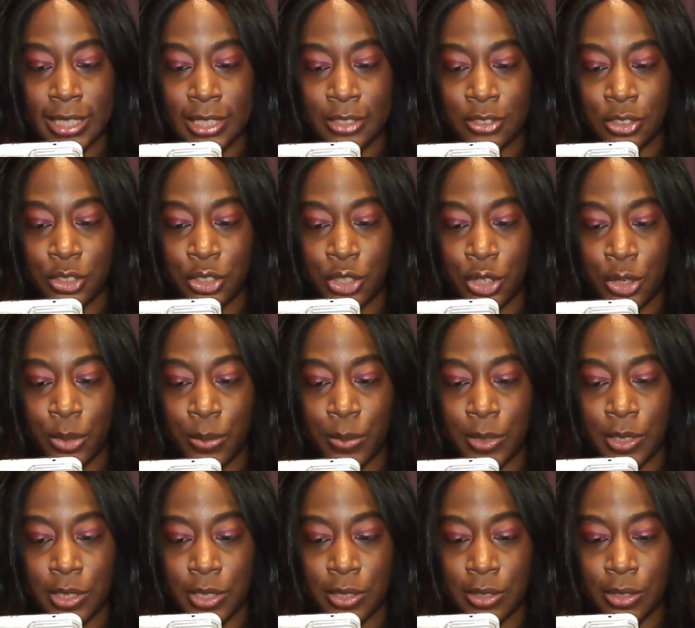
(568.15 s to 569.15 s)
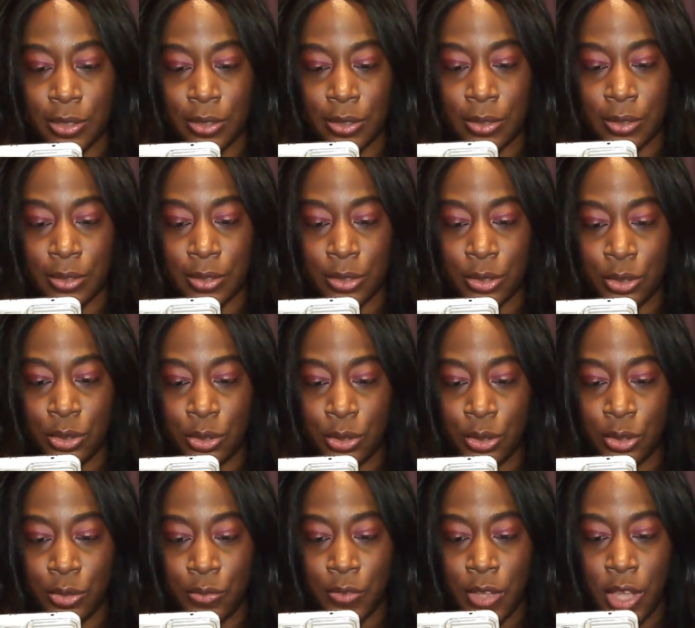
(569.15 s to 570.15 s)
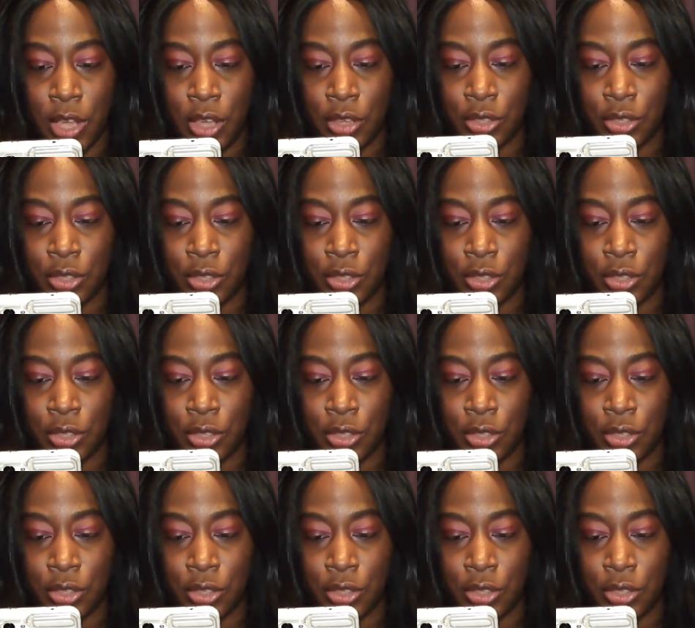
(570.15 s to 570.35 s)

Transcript: He's determined to learn the truth,